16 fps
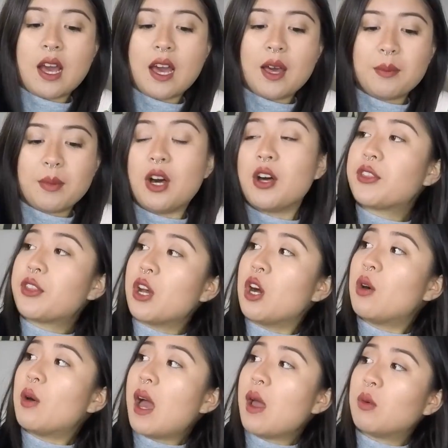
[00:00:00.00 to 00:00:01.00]
um,
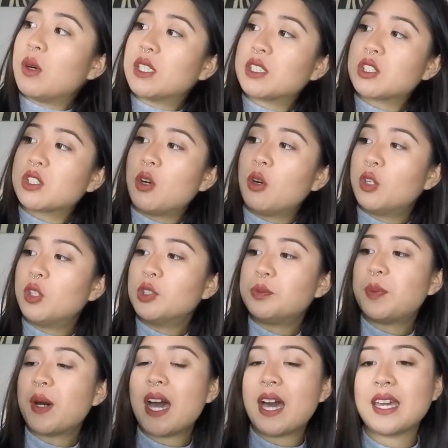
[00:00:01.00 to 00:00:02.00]
although I was told
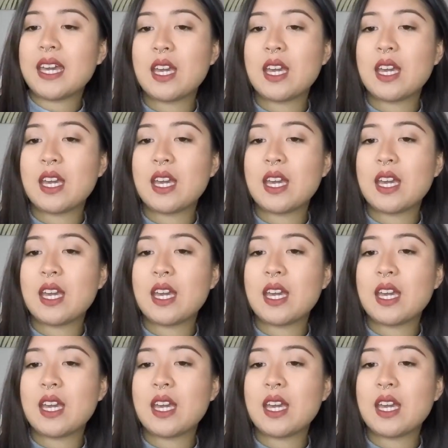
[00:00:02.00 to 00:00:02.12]
by